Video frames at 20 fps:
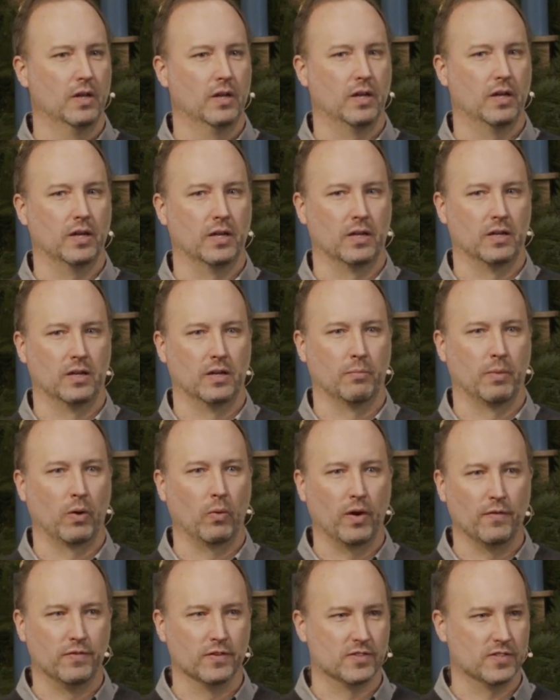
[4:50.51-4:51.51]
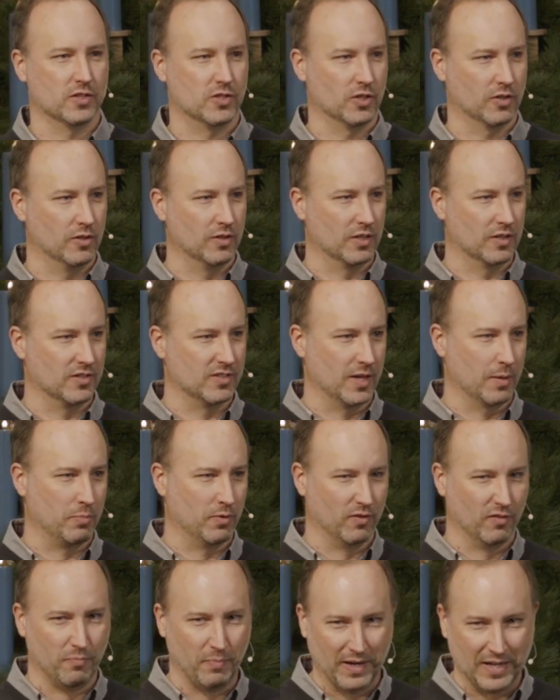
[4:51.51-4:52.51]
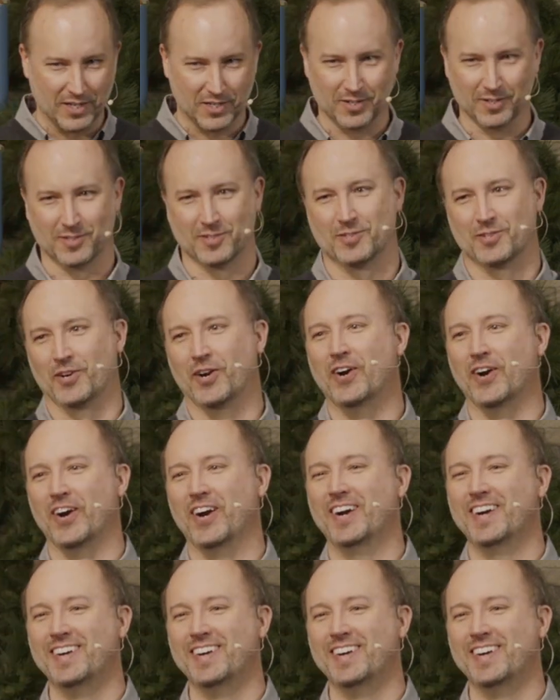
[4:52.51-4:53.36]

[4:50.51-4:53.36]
And my wife is such a good example of patience to her.